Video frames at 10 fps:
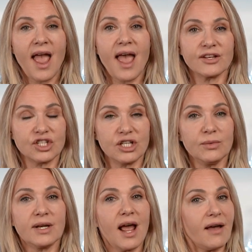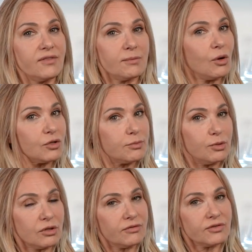and she would have the most
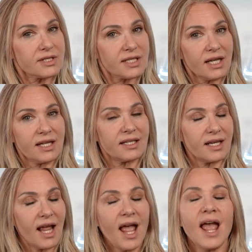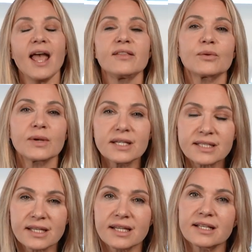beautiful skin. And the
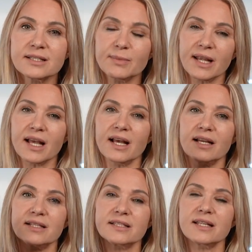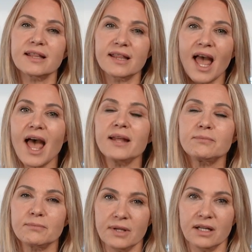reason is because that
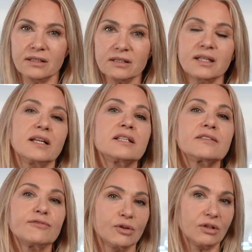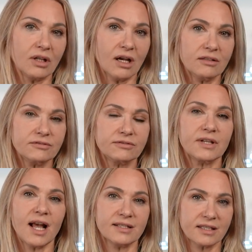milk is full of,
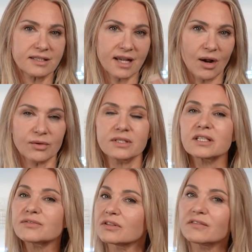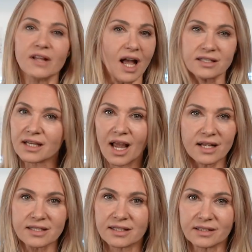as it sours, is full of lactic
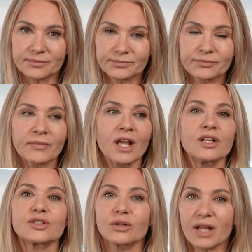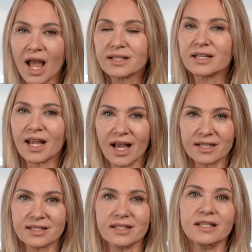acid. So lactic
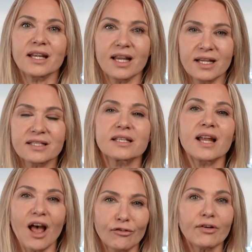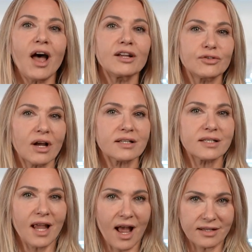acid is an alpha
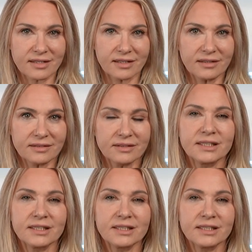hydroxy acid